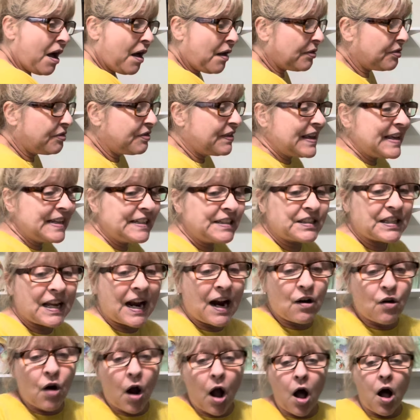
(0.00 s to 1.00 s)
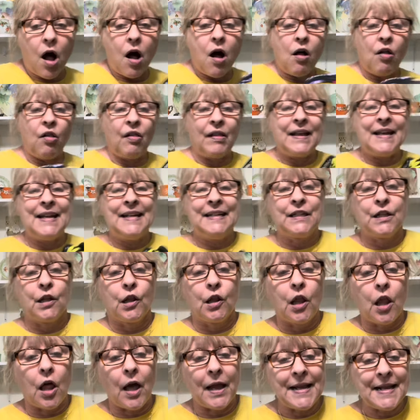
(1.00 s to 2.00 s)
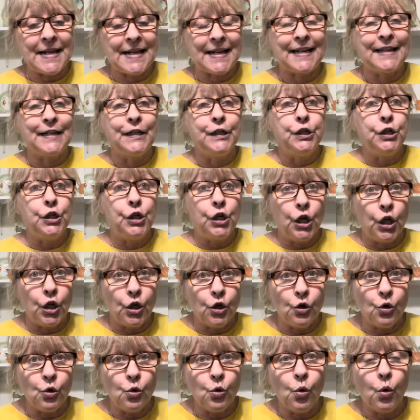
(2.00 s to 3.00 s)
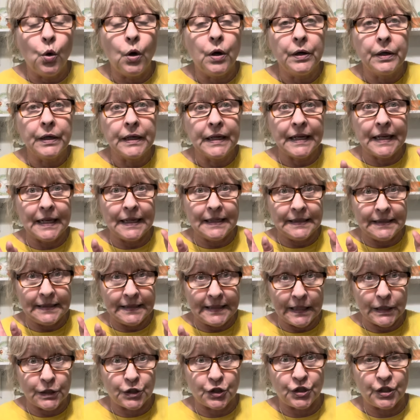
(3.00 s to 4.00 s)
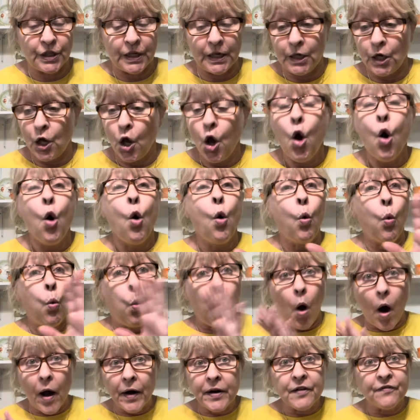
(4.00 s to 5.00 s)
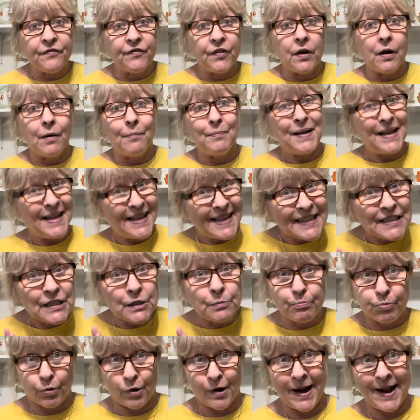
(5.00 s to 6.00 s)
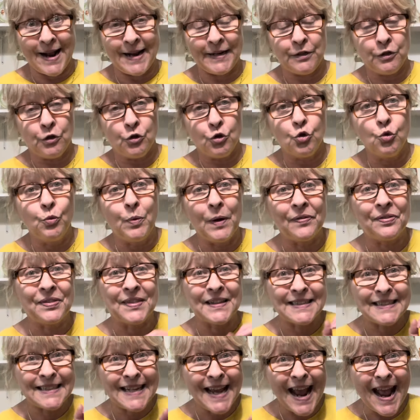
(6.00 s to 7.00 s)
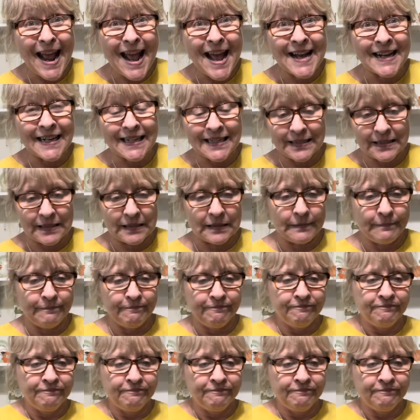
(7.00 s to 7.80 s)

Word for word: These are all in like new condition. One of them is brand new with the tags.